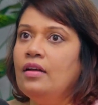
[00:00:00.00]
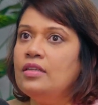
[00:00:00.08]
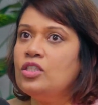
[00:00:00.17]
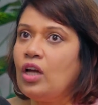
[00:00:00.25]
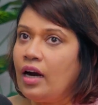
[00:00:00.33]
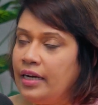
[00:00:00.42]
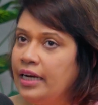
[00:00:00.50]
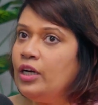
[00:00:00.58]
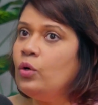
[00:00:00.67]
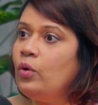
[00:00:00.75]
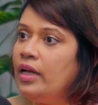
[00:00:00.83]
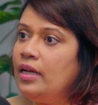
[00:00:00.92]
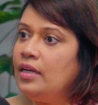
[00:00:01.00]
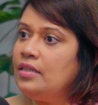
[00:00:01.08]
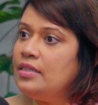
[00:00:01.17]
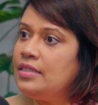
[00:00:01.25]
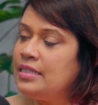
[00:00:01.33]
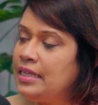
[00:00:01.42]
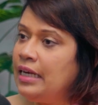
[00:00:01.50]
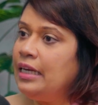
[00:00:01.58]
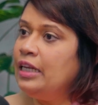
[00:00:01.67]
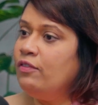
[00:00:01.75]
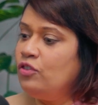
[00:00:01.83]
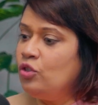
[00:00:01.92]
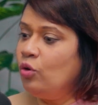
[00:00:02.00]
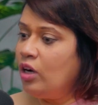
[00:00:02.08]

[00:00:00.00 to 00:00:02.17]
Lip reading: Starting today still gives you